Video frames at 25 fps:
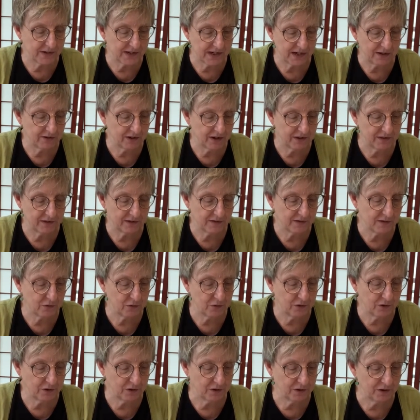down on this
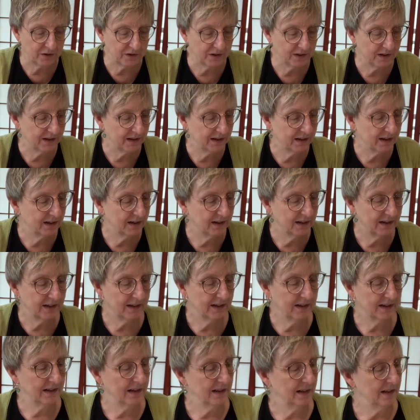corner.
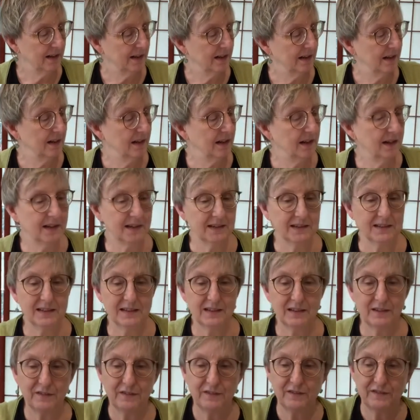Huh,
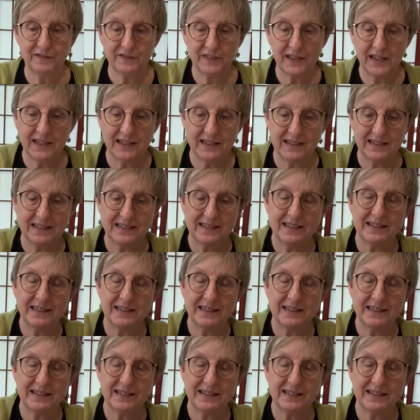fun.